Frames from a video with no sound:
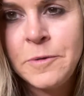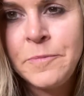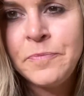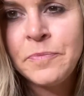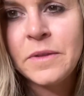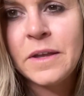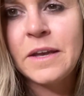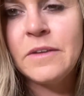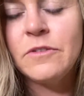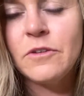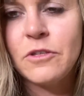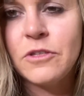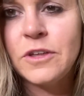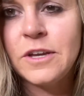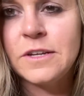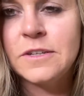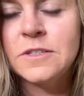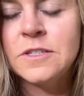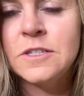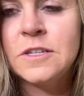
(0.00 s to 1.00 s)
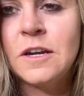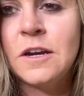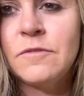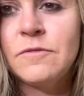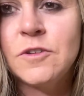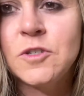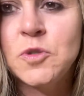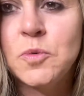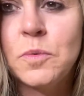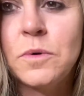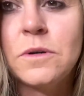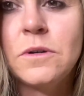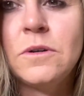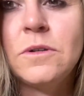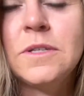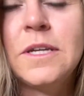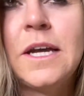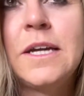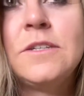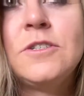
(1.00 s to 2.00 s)
in the things of this
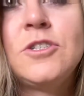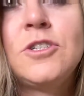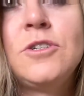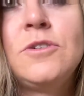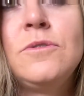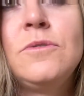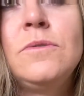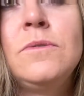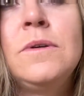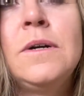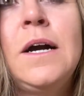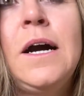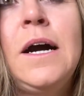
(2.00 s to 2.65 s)
world, and to